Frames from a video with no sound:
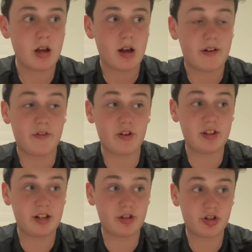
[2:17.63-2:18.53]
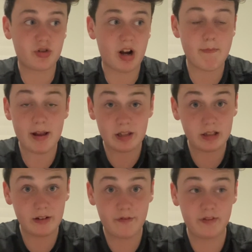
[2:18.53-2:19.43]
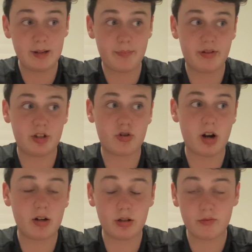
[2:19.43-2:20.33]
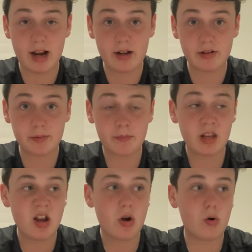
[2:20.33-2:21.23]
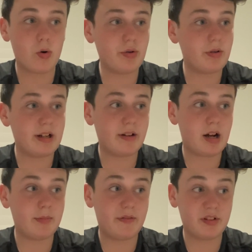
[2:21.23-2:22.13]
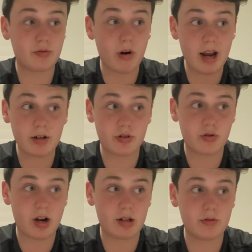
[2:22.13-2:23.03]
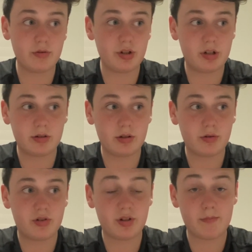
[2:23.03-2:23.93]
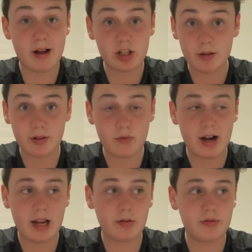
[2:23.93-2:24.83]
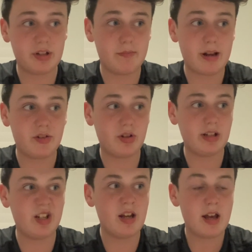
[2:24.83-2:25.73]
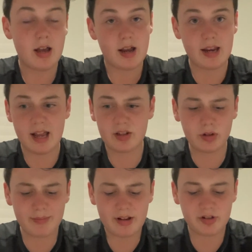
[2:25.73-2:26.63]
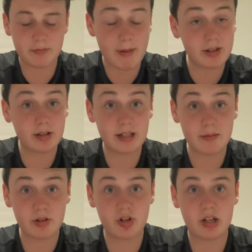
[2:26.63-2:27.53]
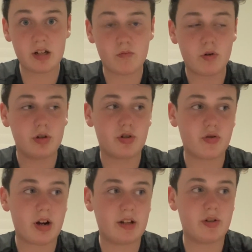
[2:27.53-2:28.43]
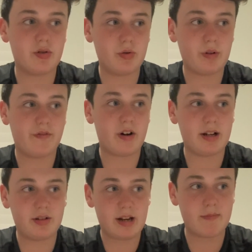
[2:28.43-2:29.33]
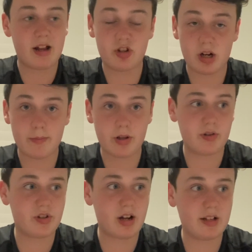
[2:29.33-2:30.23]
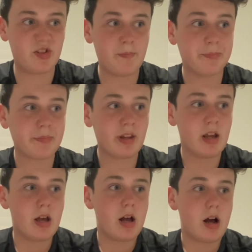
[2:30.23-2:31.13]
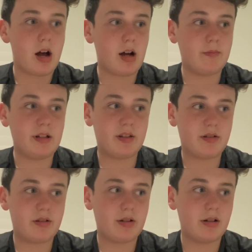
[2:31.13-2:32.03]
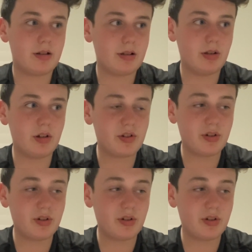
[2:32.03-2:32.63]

firstly, you could just try and mentally flip the triangle around, or if it's a right angle triangle, you could look to match up the right angles and mentally, yeah, it's all about just mentally imaging what you're trying to find and match up those sides. It's not too